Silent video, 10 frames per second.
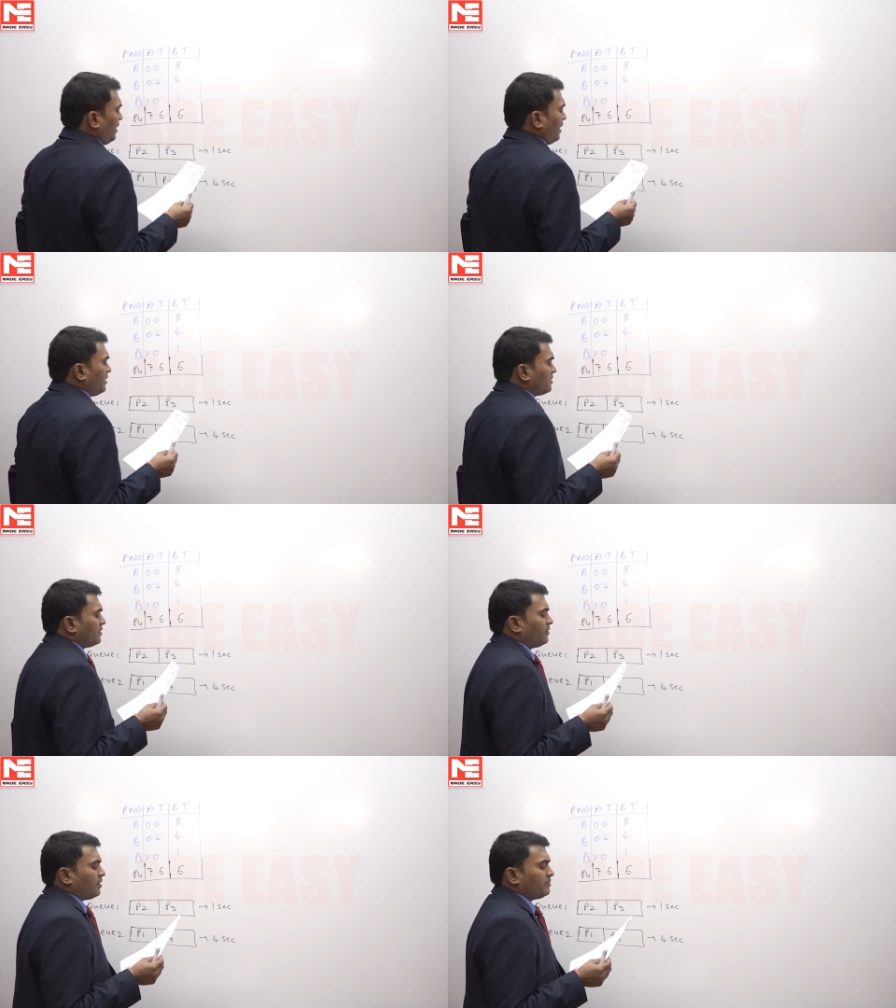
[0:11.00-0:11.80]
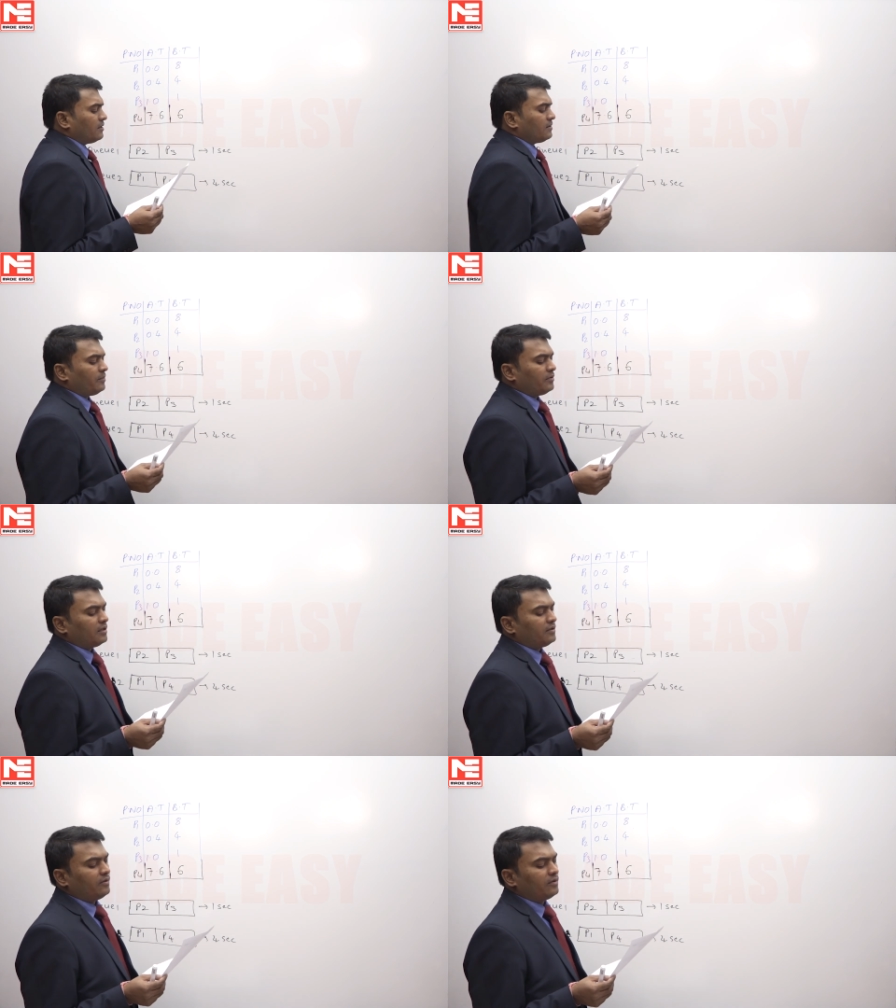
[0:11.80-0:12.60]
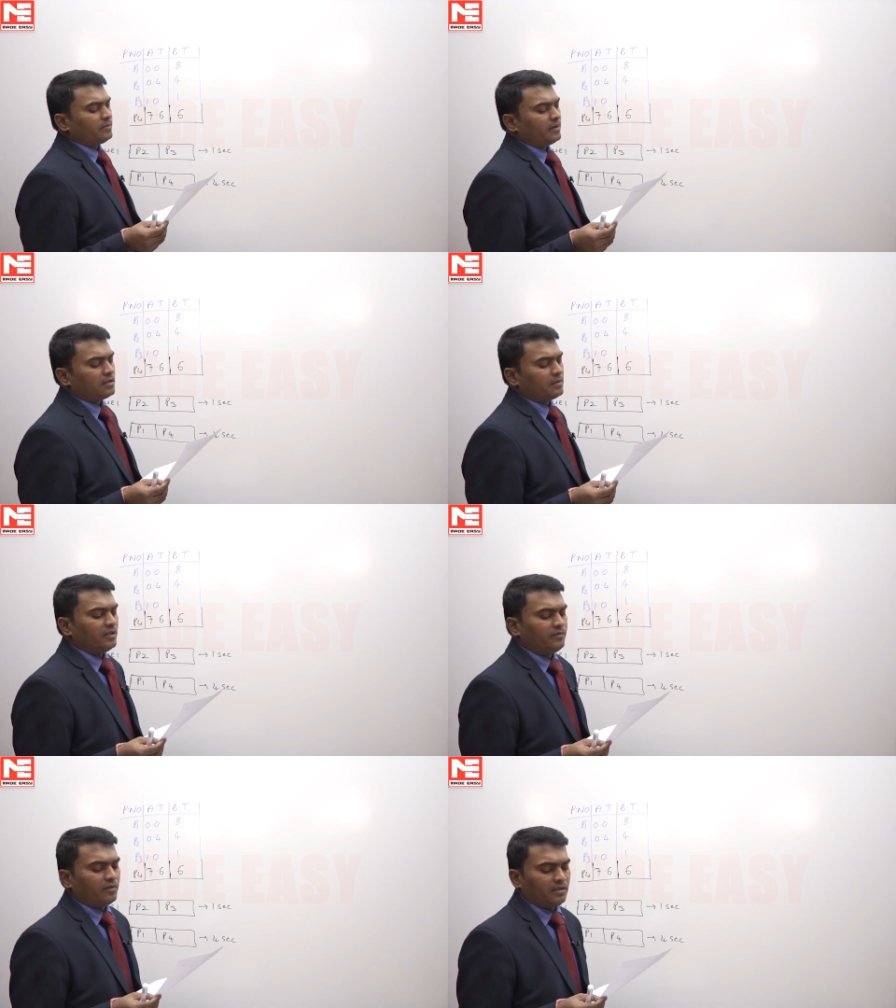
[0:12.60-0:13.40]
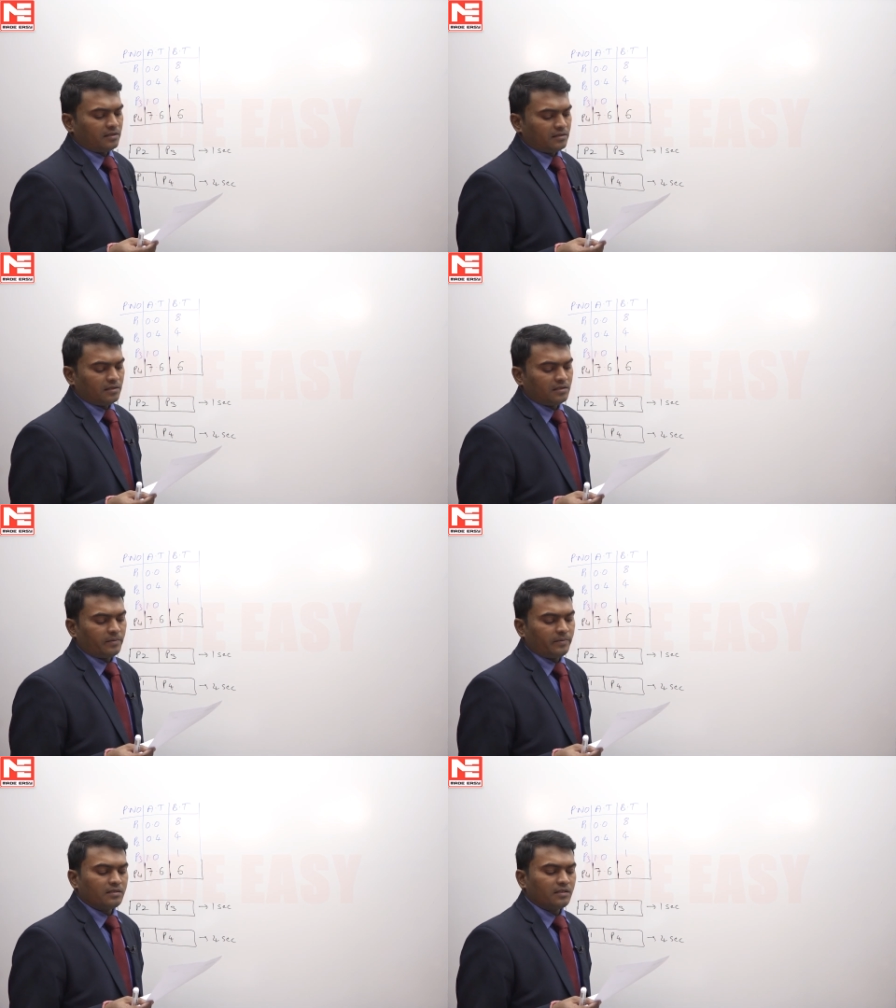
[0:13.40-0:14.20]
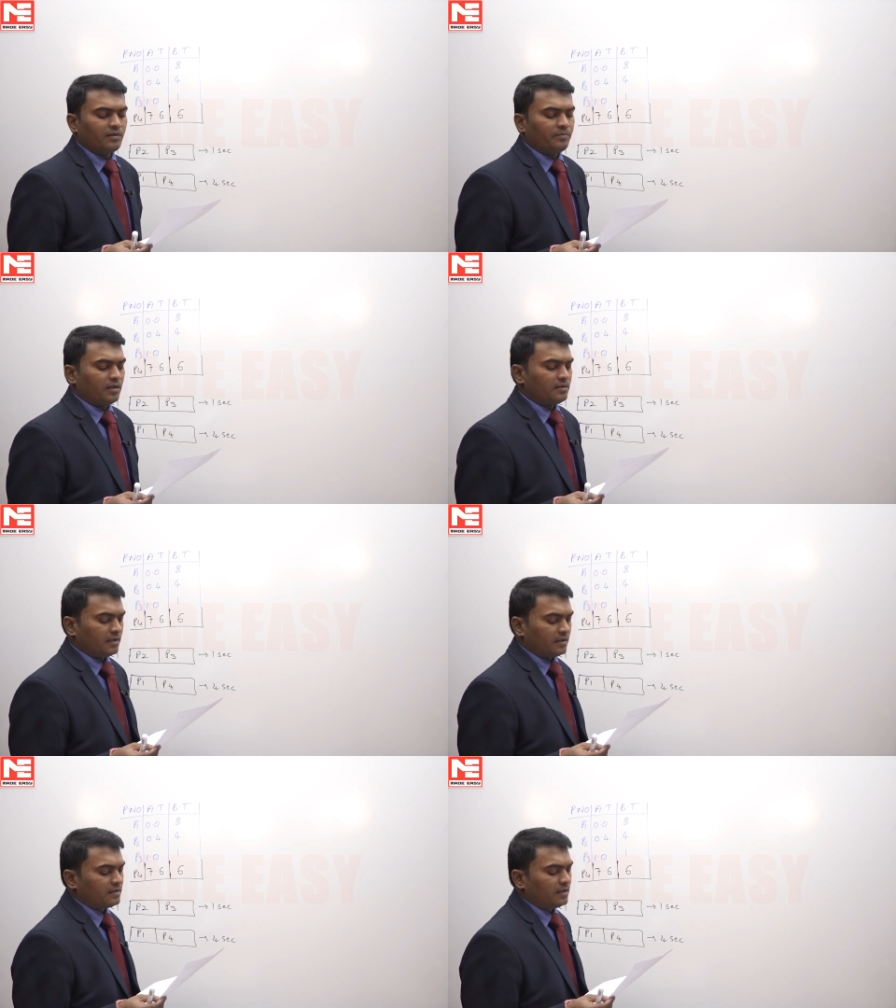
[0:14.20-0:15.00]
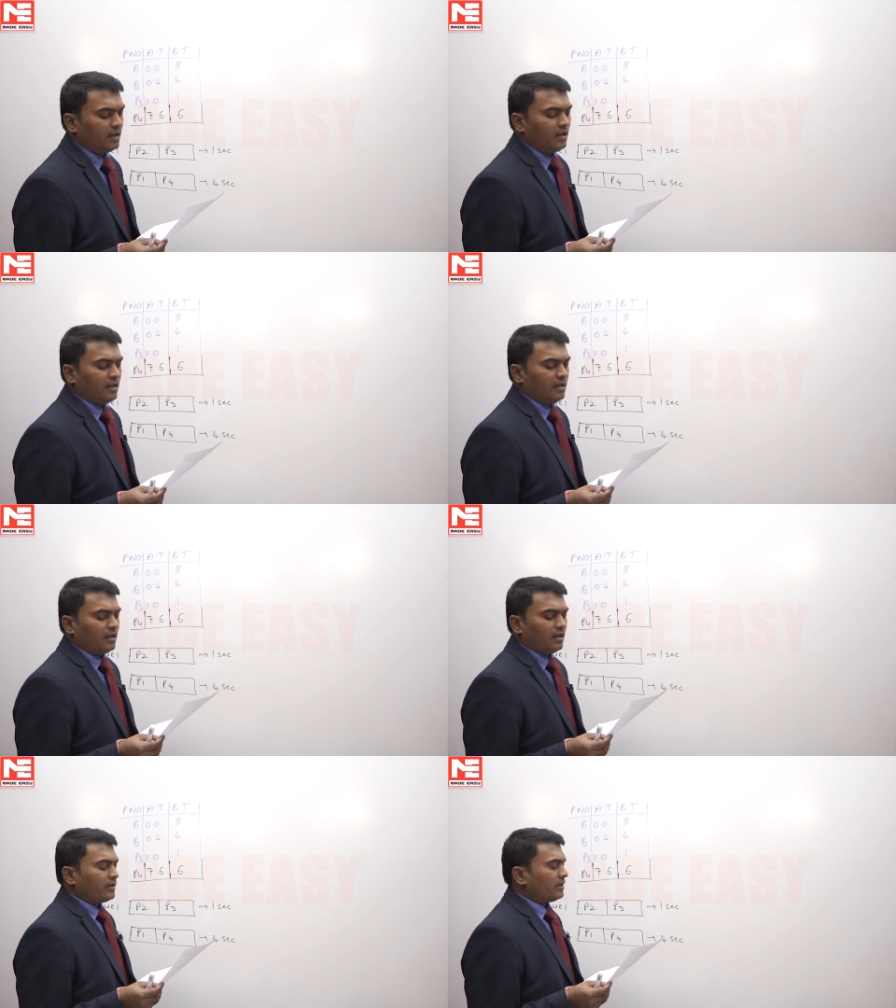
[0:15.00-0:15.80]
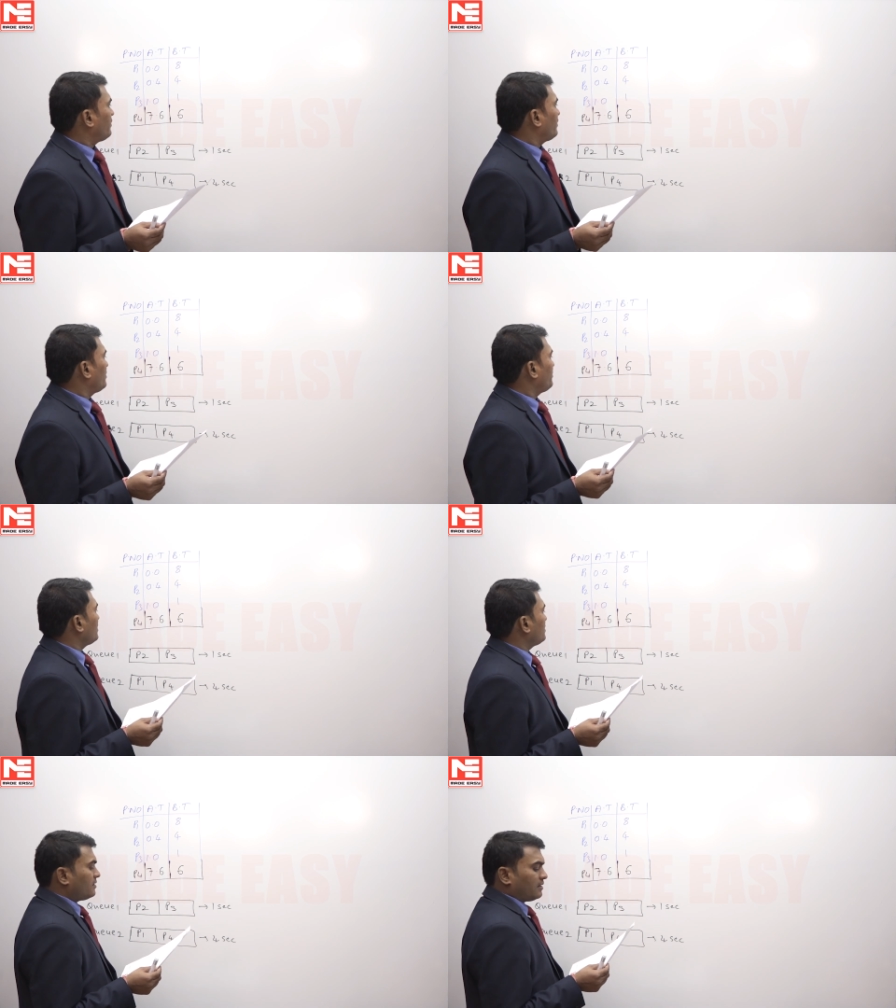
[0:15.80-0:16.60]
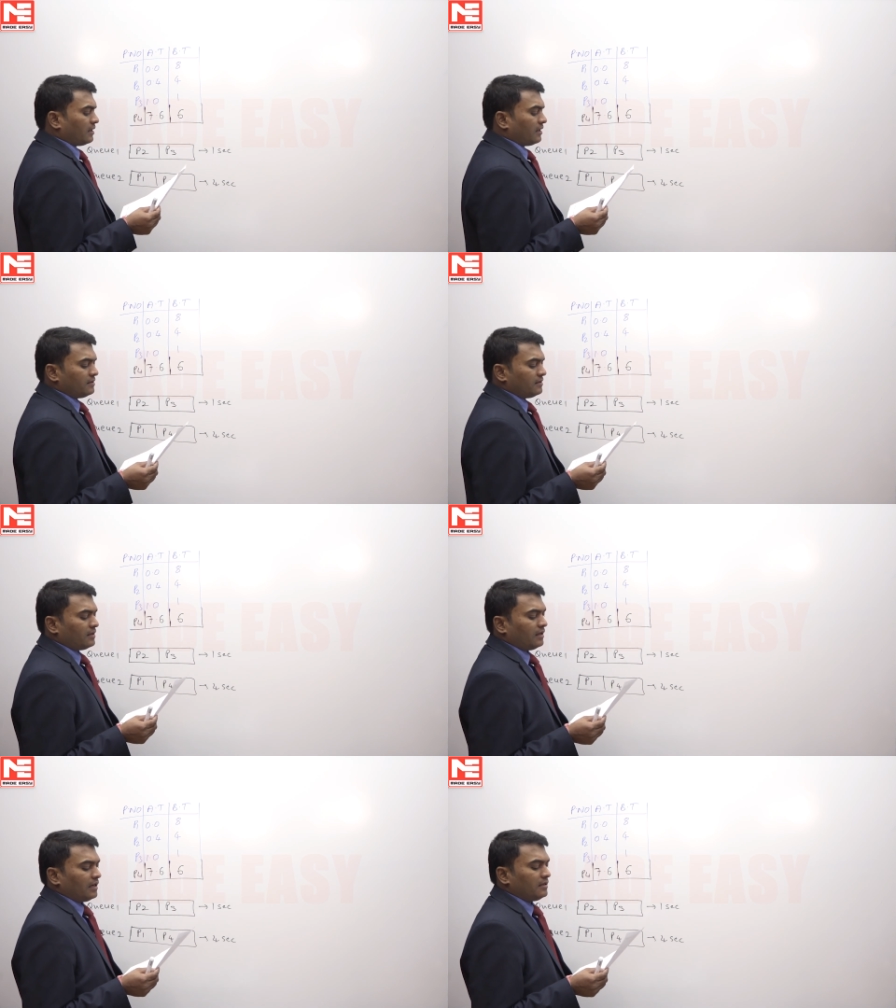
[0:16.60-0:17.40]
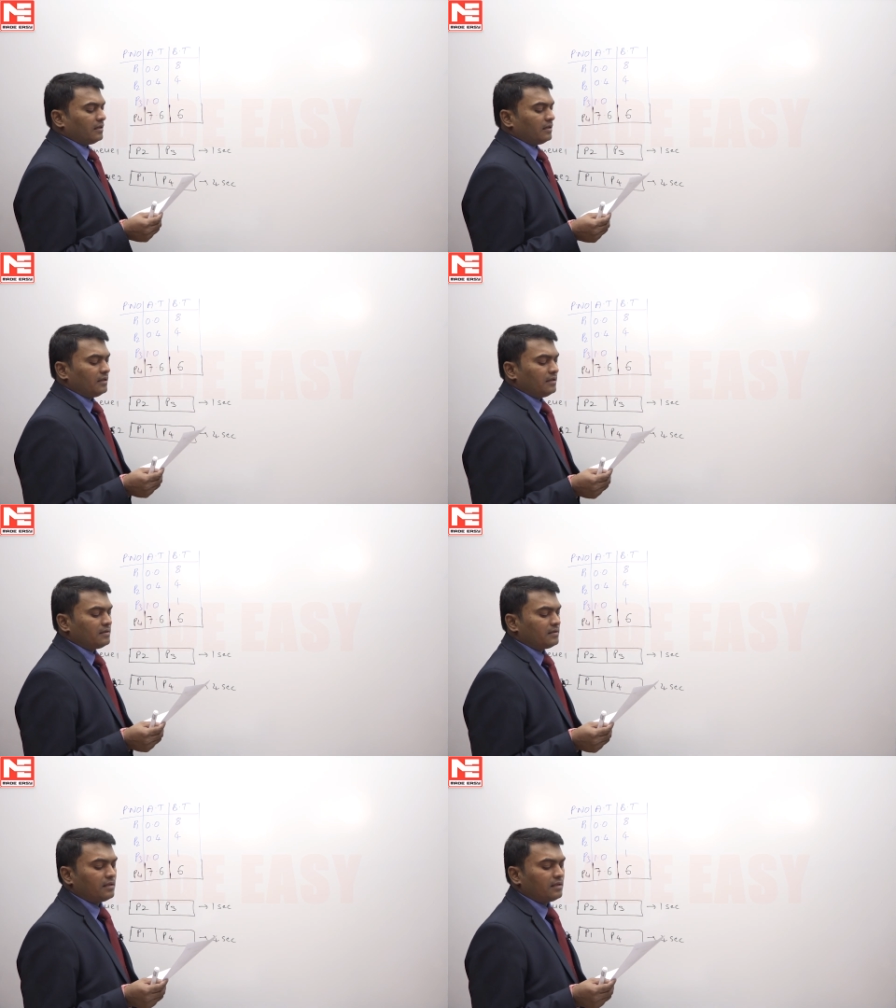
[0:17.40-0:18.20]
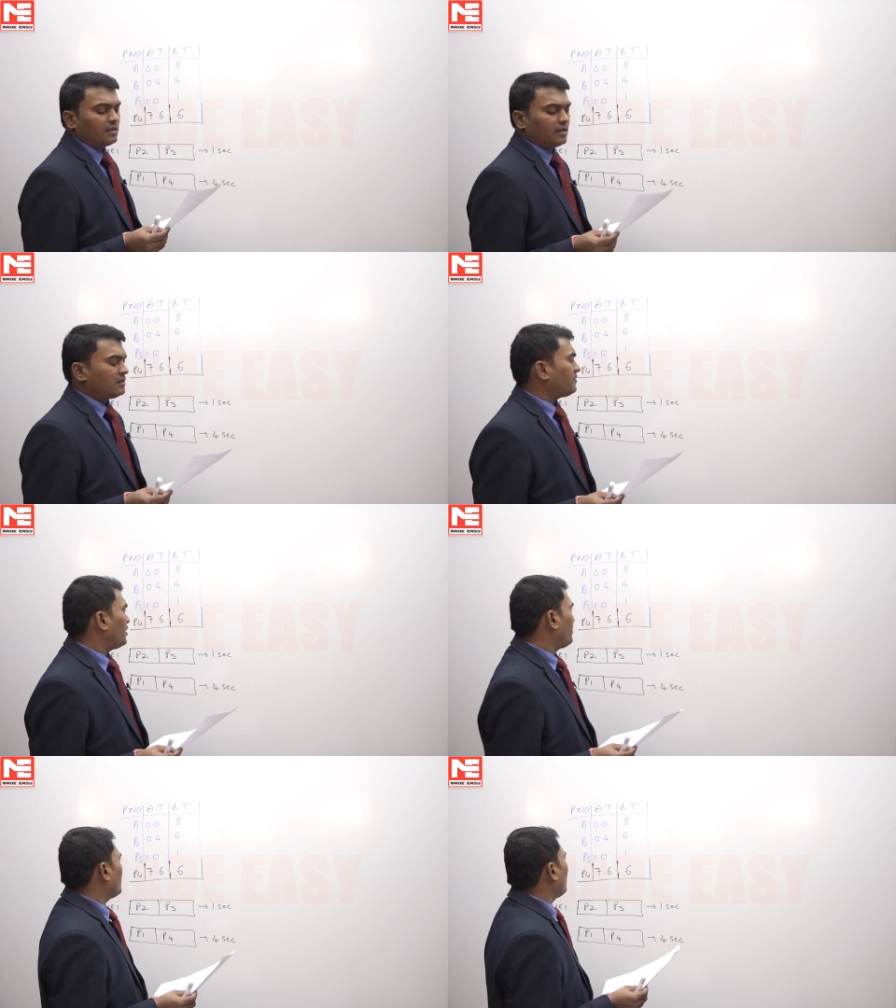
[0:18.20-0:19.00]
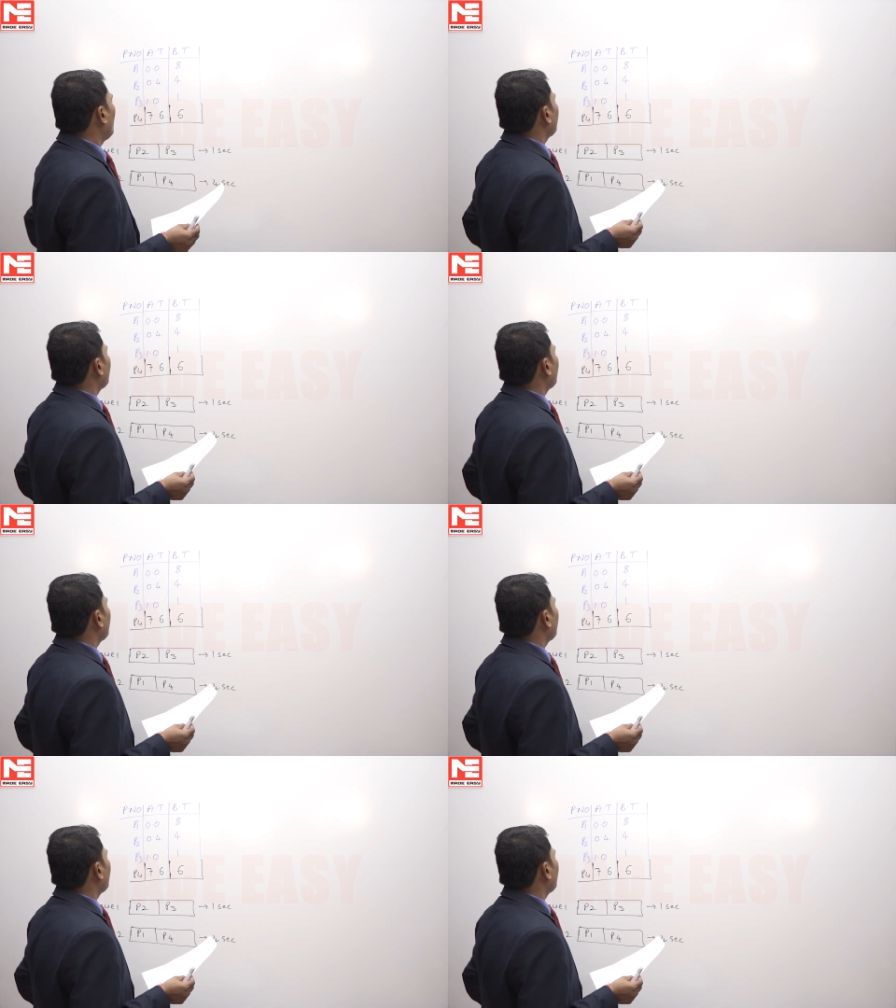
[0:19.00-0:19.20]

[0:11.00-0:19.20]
and next if you observe suppose that fourth process P4 enters the system at 7.6 okay 7.6 seconds and uh, needs uh, 6 seconds of CPU.